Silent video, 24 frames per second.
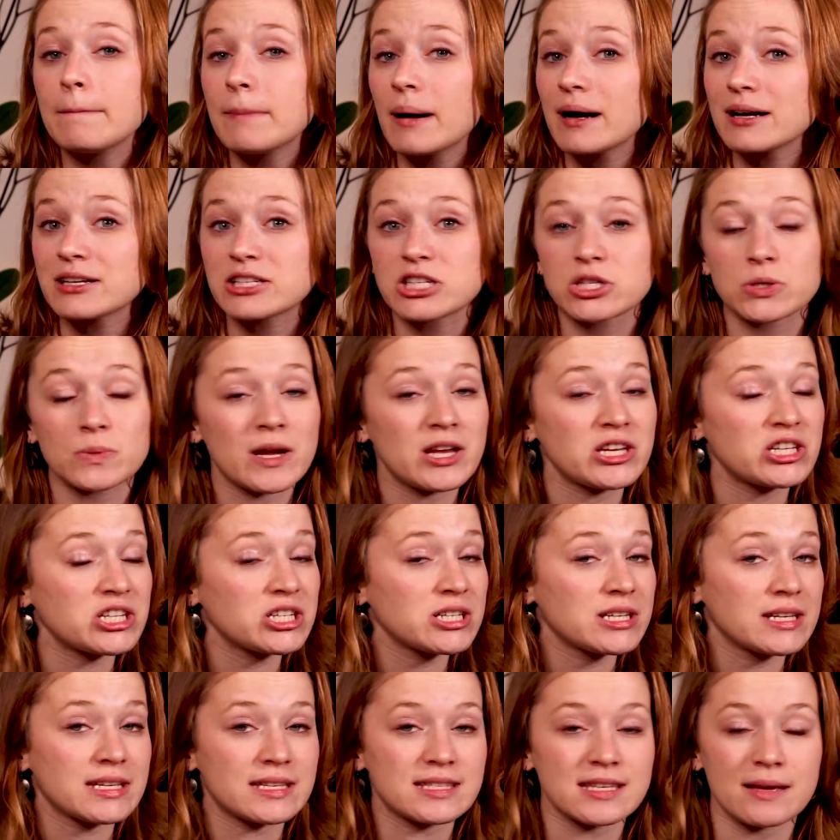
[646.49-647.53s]

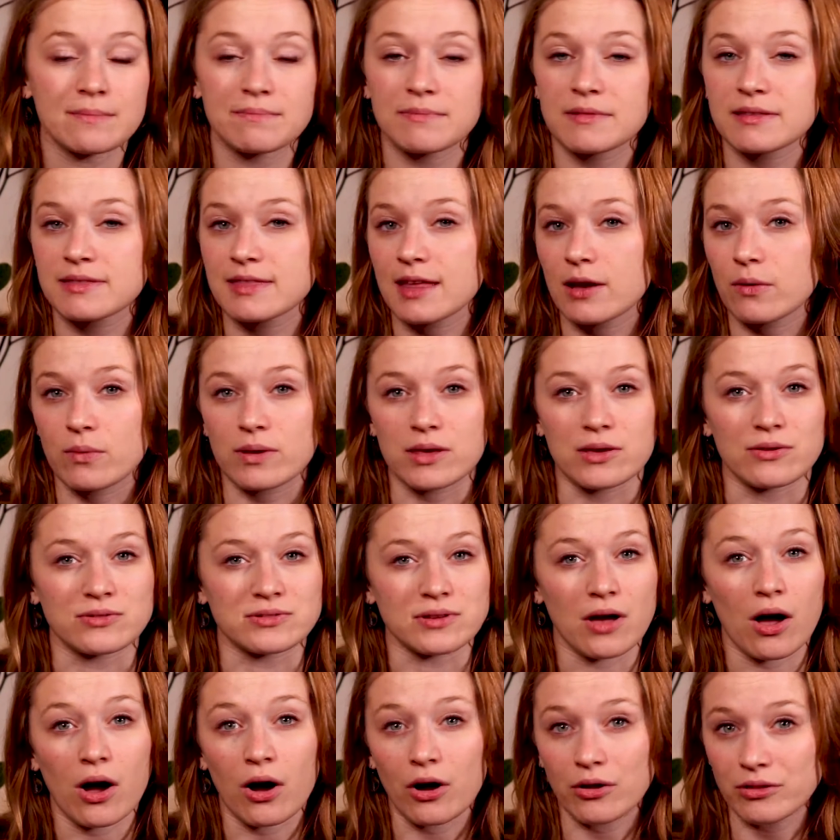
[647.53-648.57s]
Punctuation is something that we
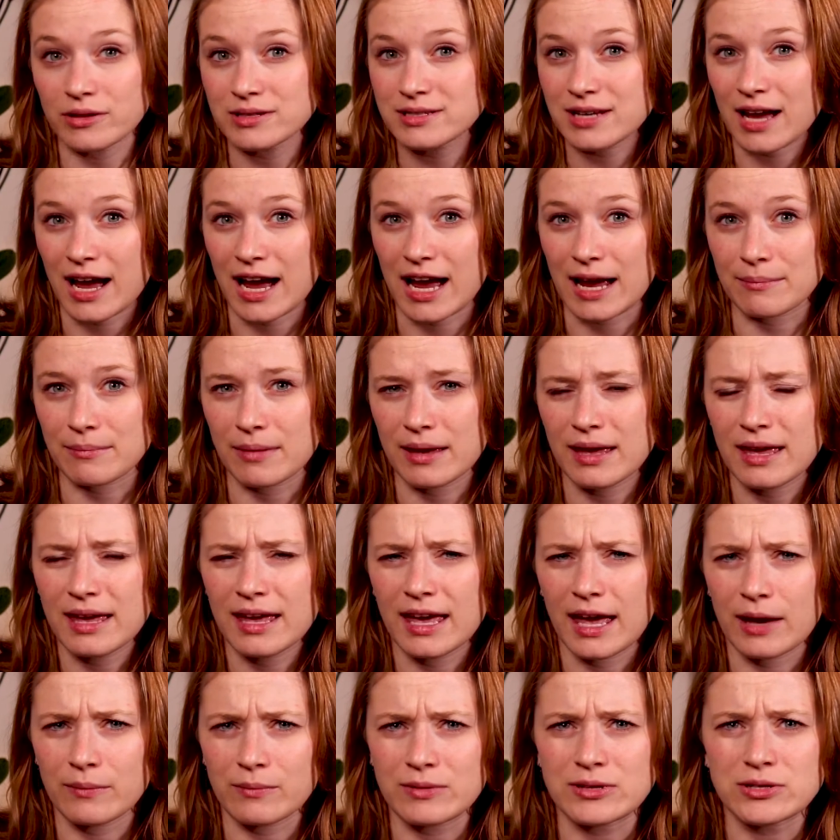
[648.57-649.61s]
use all the time,
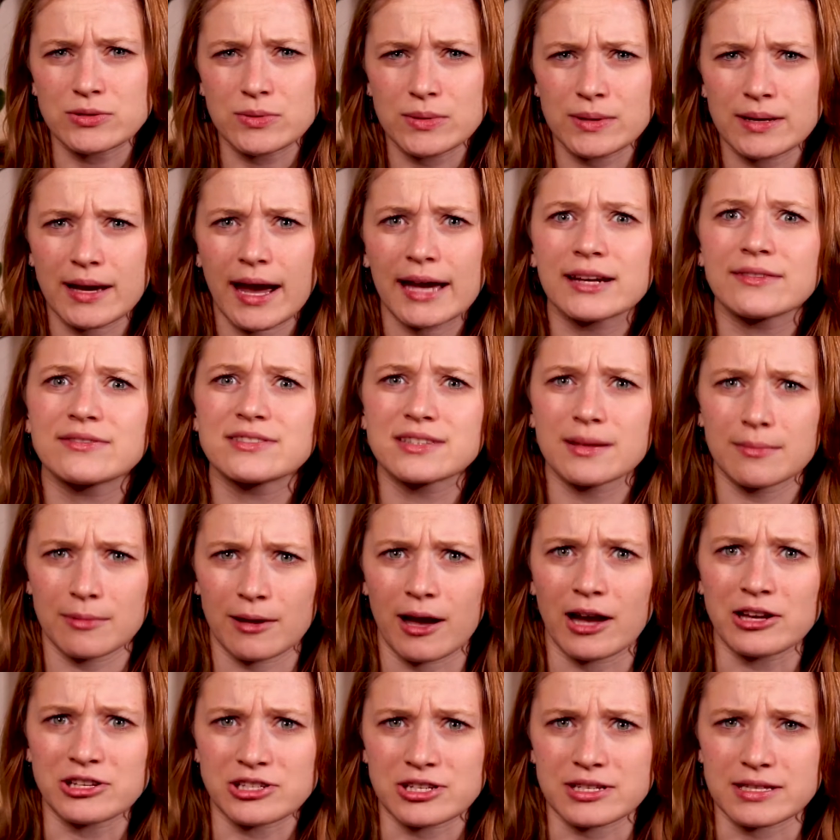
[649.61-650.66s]
and we do it kind of
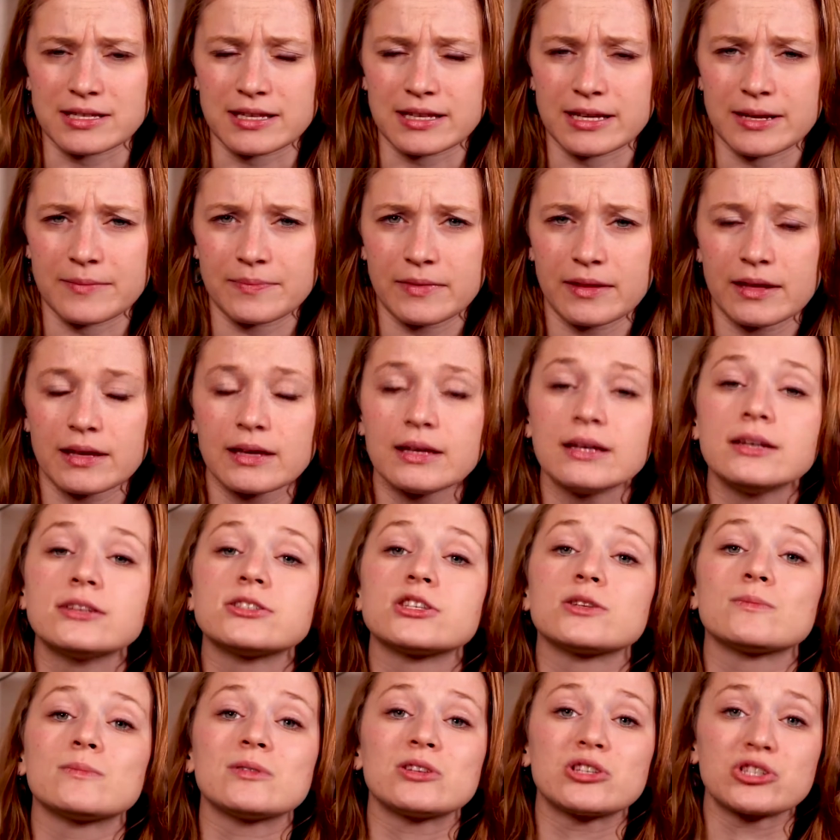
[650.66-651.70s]
subconsciously.
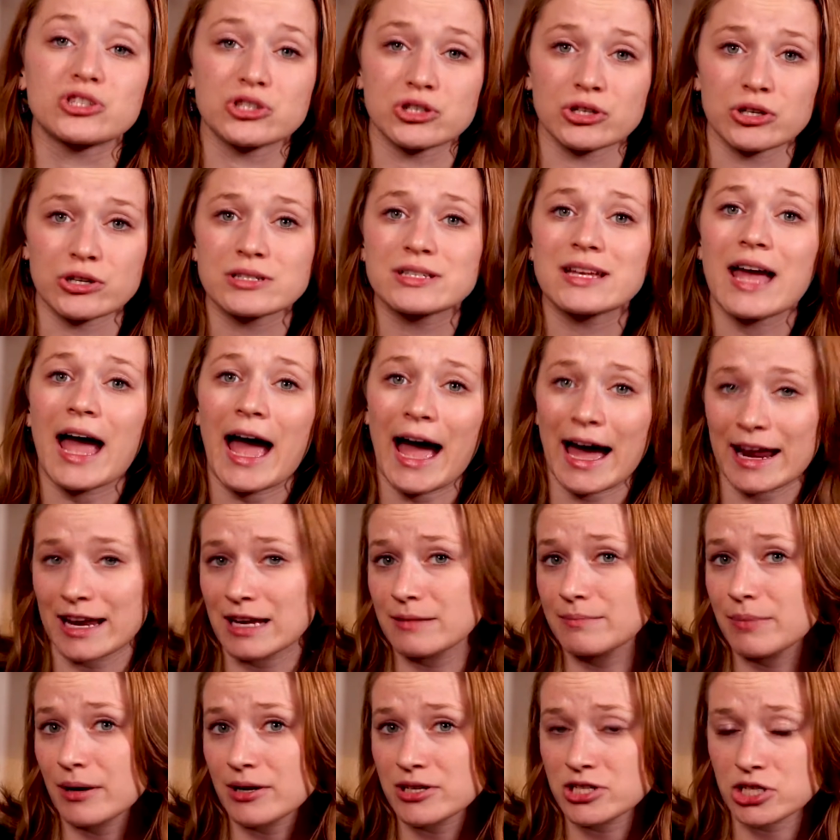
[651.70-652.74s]
So be sure to add
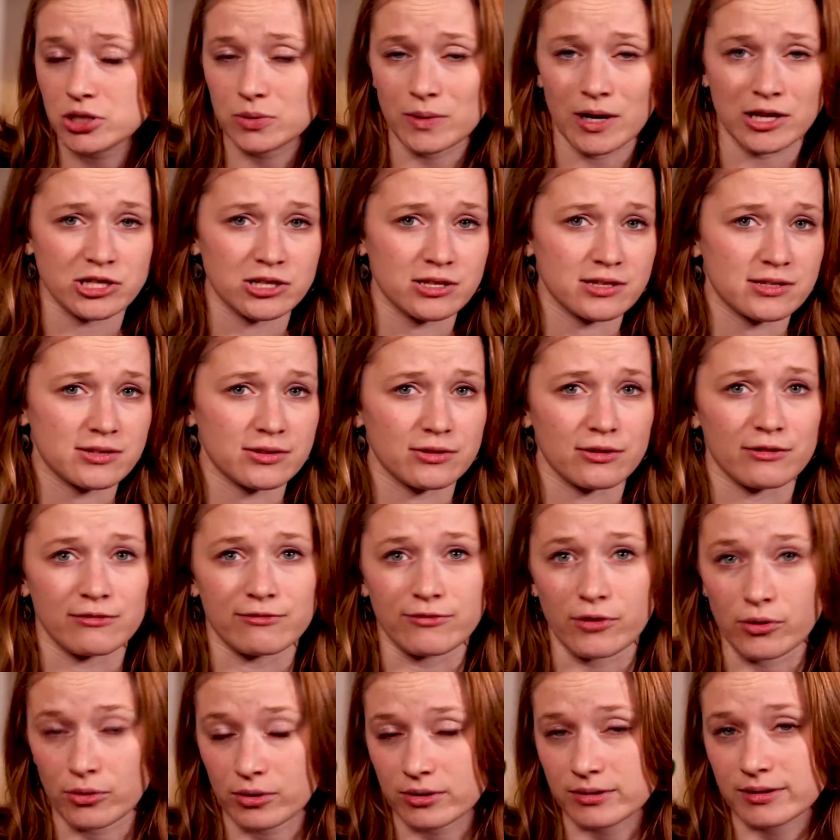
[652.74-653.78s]
in punctuation so your
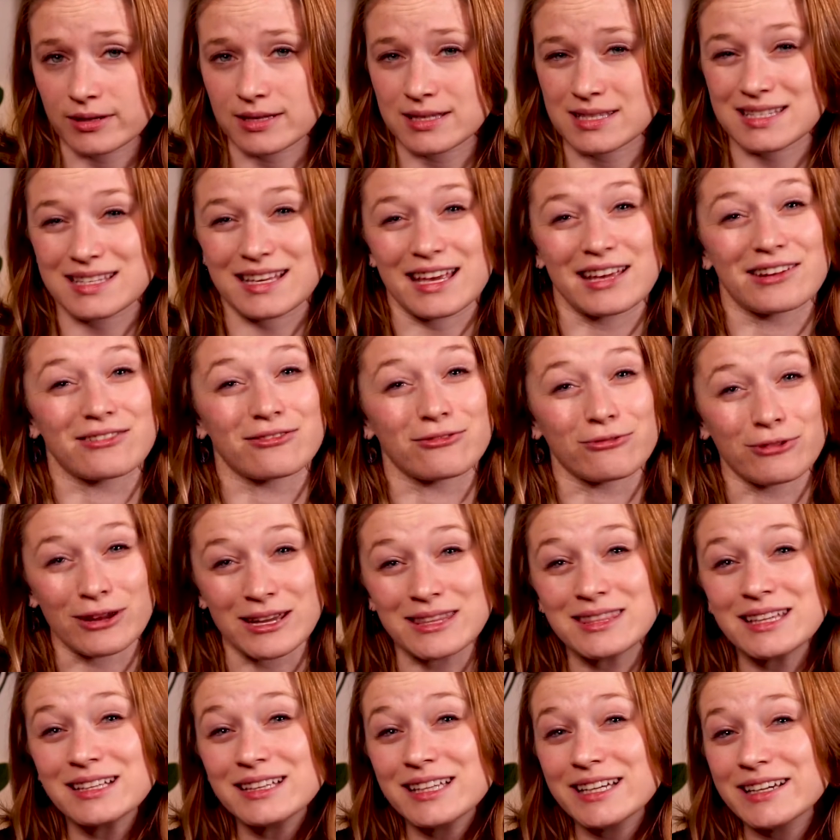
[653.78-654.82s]
vocalists can
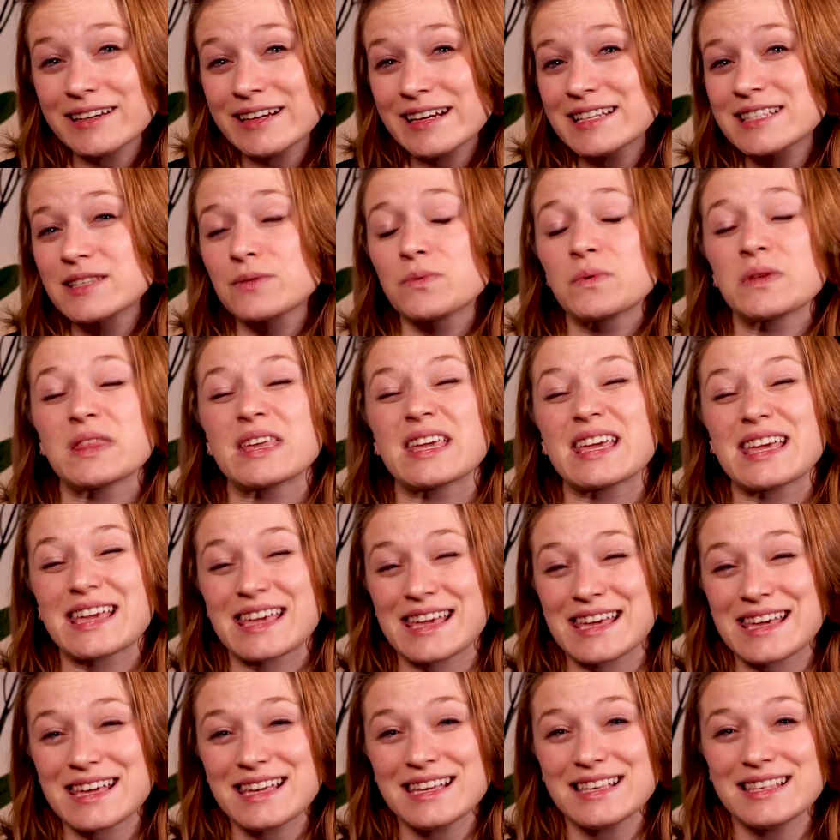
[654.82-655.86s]
read the lyrics with
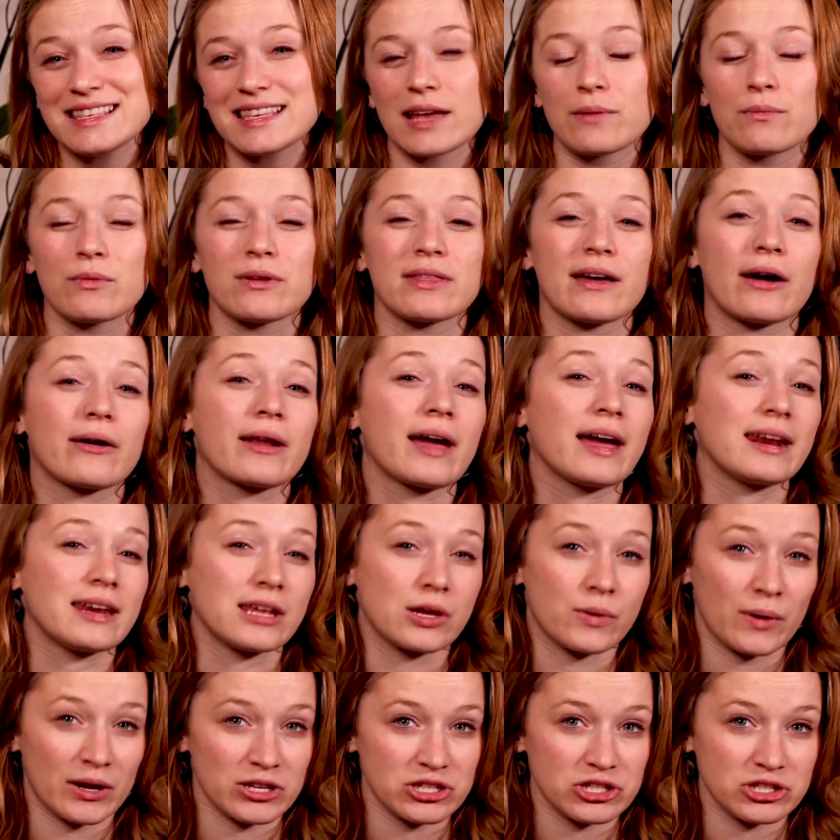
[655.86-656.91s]
ease and without any
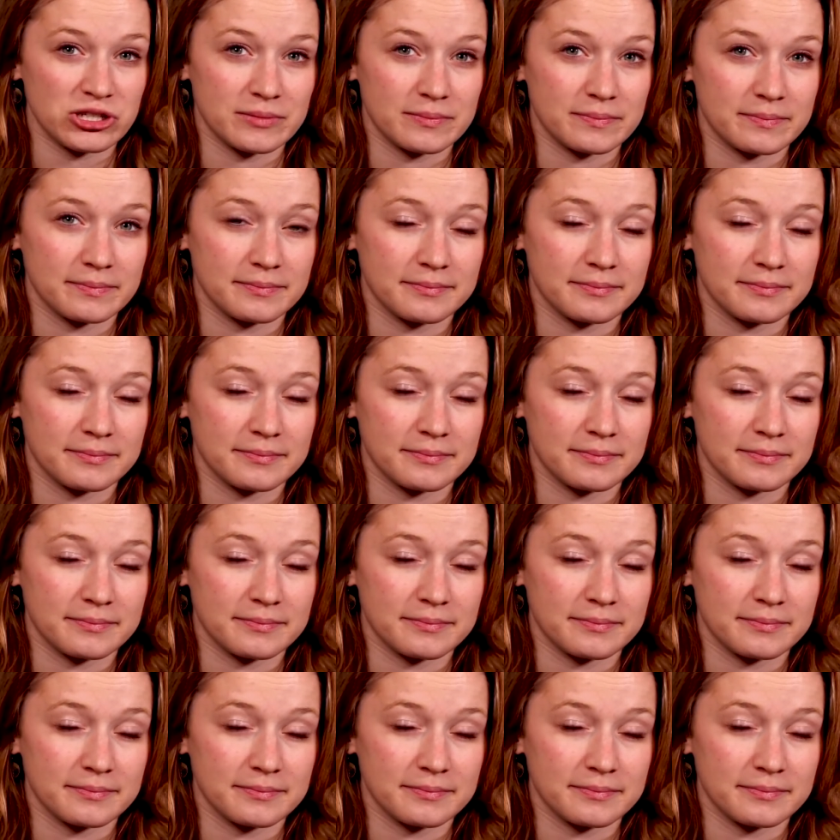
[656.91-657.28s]
question.